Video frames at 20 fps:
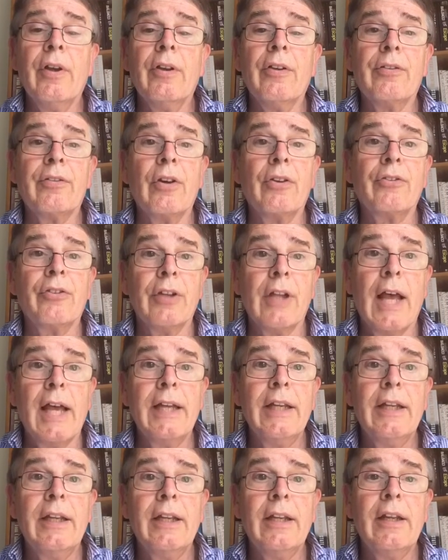So
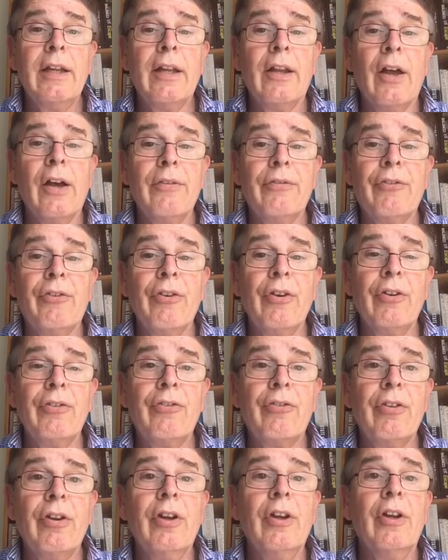today, Life
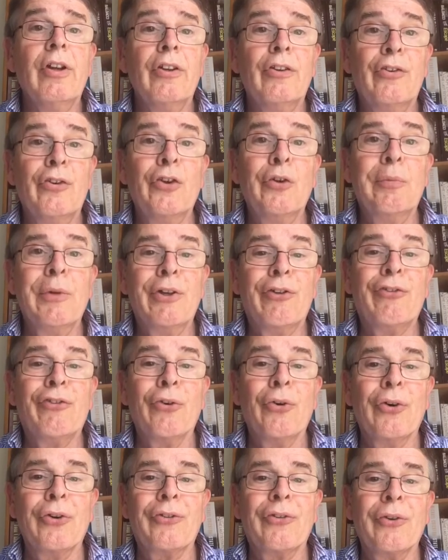Church, do be
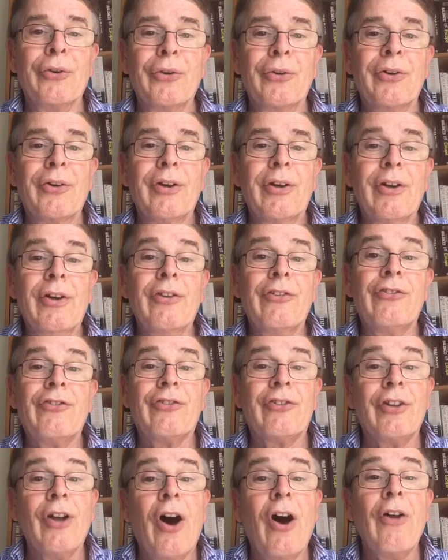sure to
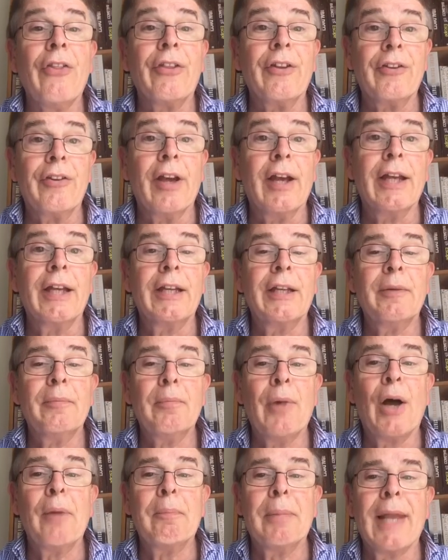start the day
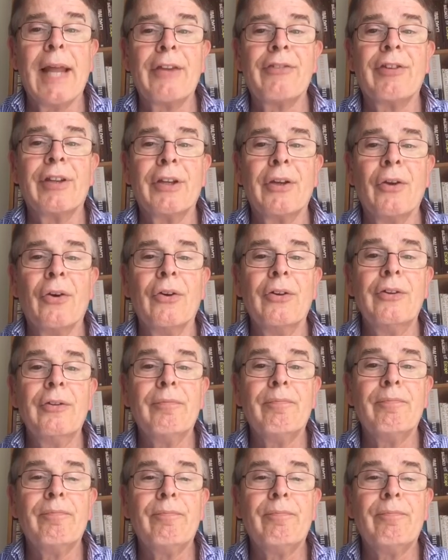by blessing God.